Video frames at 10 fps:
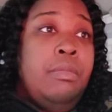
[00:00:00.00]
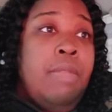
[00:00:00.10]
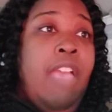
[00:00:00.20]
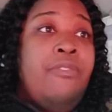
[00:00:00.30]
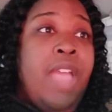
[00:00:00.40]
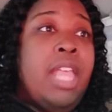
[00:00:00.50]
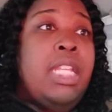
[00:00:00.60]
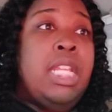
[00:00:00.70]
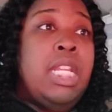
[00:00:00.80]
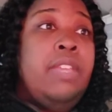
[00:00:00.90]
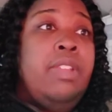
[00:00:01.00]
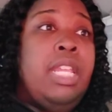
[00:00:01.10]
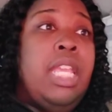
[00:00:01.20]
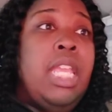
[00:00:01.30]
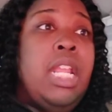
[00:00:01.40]
I finally didn't
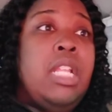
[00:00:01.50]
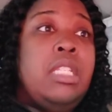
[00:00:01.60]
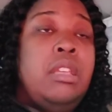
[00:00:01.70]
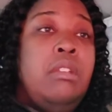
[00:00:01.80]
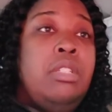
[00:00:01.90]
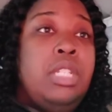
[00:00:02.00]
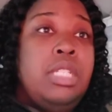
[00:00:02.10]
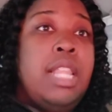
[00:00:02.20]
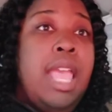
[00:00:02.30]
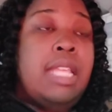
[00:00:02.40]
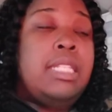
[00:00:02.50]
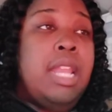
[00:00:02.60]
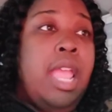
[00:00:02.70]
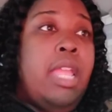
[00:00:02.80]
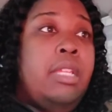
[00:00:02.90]
even eat until just last
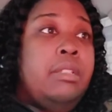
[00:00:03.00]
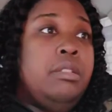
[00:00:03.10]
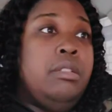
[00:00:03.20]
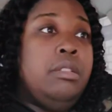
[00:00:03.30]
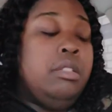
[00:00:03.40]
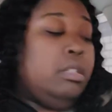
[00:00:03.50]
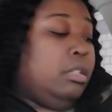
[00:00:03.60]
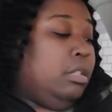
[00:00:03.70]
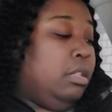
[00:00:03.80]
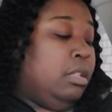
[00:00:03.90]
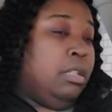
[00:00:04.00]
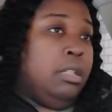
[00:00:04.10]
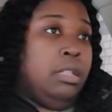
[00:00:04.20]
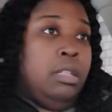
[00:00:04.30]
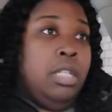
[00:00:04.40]
night.
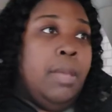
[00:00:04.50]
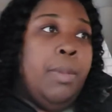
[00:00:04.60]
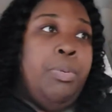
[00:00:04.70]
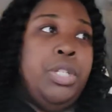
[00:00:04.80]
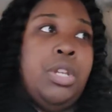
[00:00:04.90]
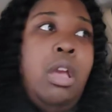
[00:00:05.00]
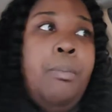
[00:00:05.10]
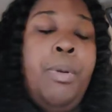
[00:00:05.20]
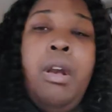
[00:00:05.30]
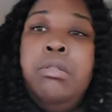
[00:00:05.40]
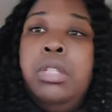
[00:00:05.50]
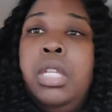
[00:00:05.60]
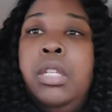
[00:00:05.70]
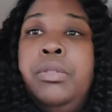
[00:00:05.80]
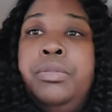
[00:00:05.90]
Let me put y'all on pause
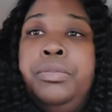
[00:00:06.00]
again.